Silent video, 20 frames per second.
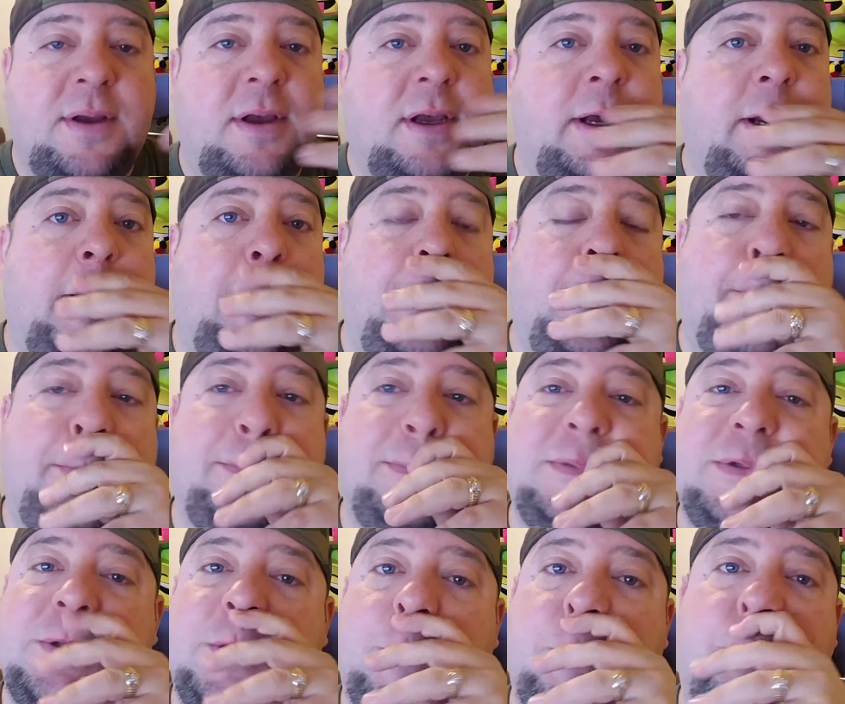
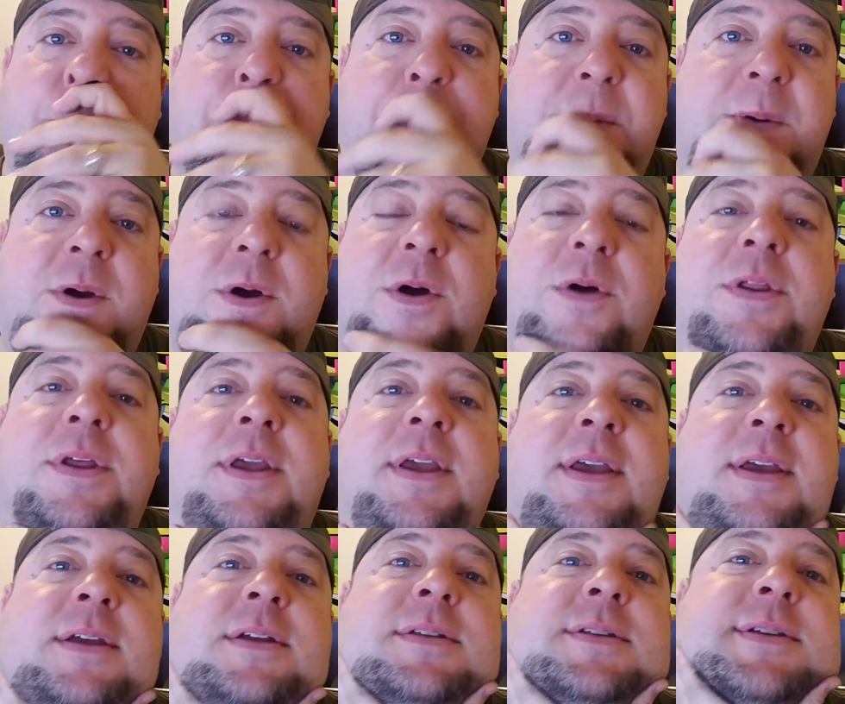So all the
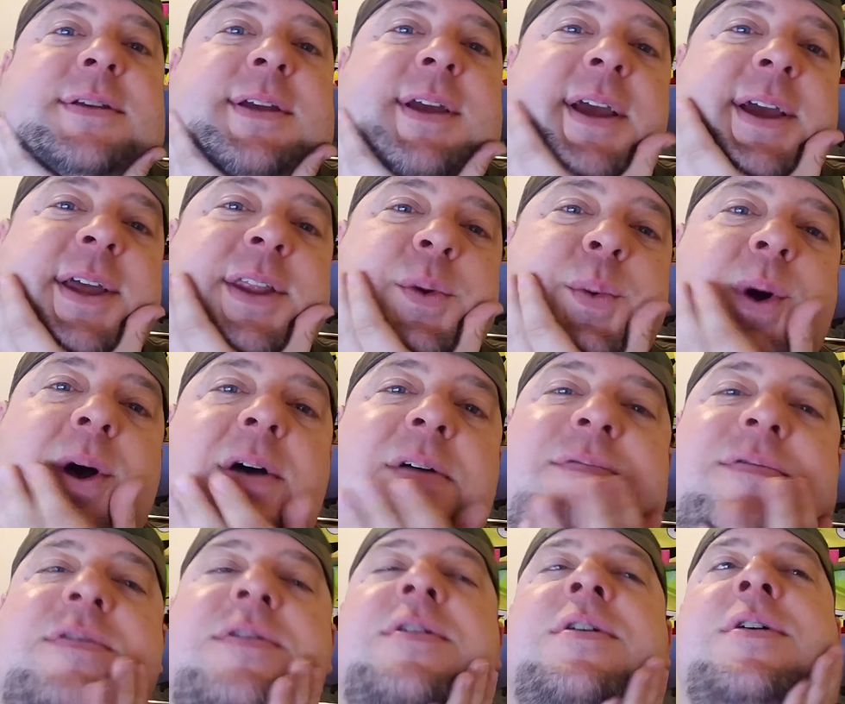kids and the
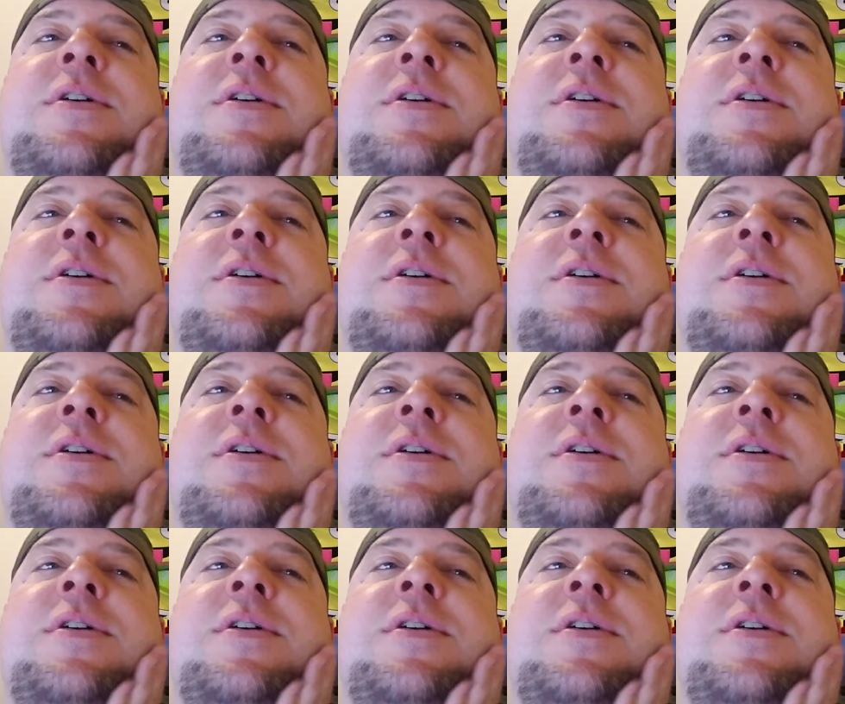wife,